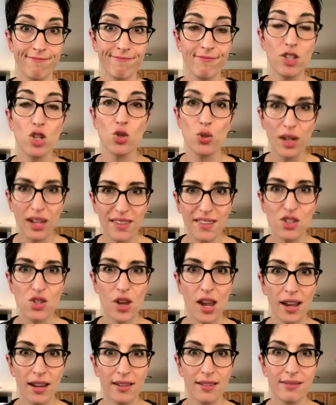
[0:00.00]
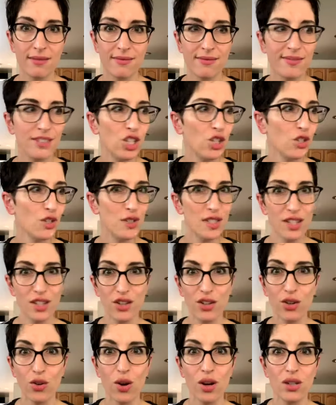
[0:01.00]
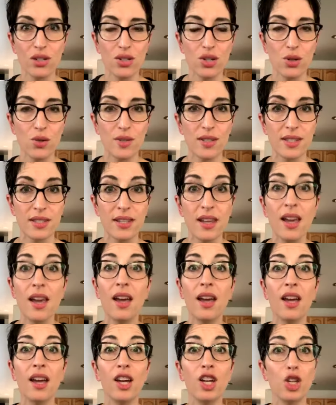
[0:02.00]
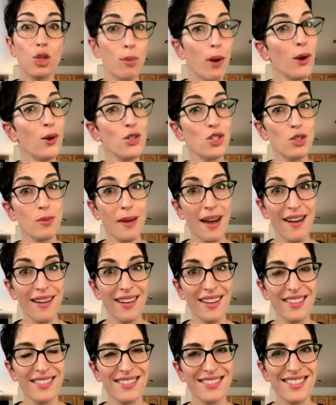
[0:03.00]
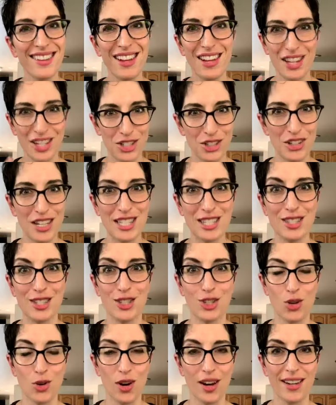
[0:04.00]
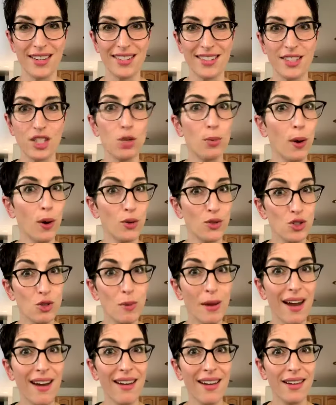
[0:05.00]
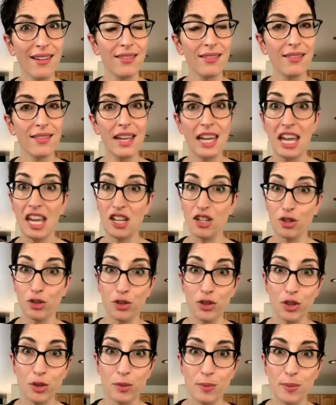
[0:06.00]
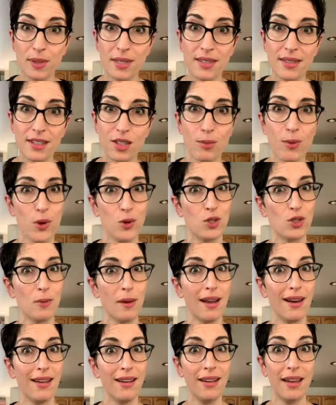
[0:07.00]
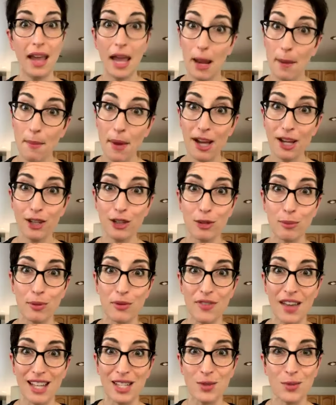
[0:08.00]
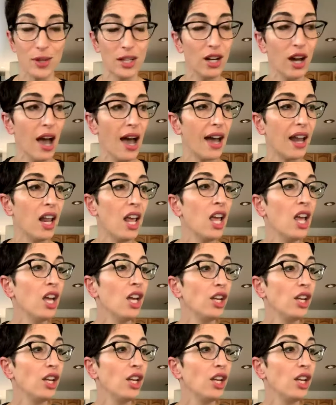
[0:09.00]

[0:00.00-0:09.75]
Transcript: You're drinking the shake. You're using unicorn juice. You post about it in your Insta stories. You post about it in your groups. You post about it in my group, if that's where you're at.